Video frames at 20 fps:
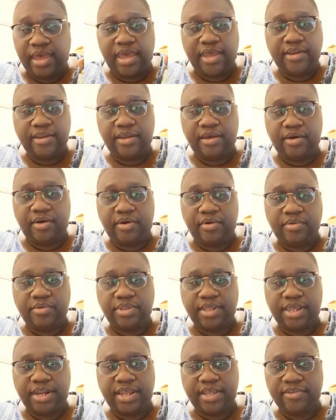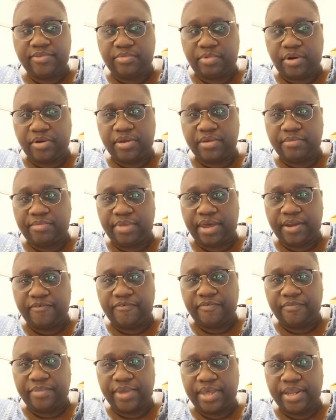and know that it's working better
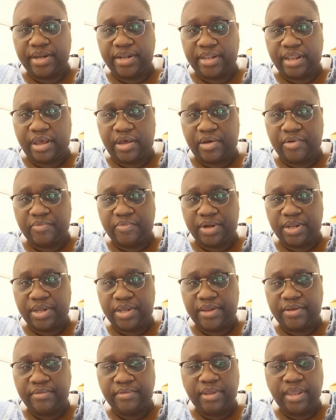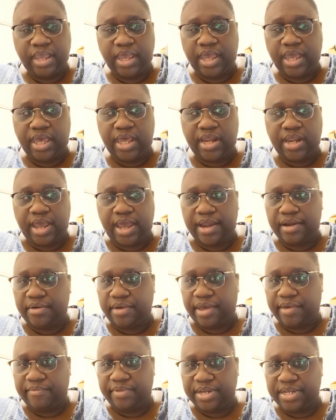for me in the long run, and I
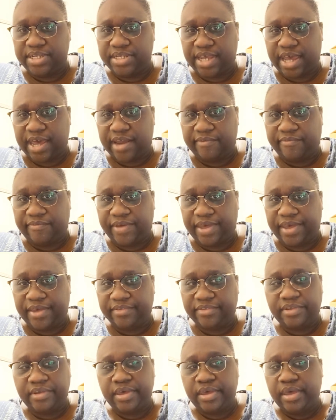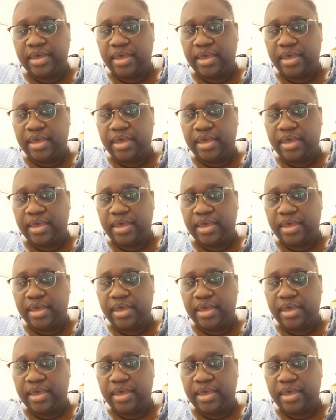don't have any side effects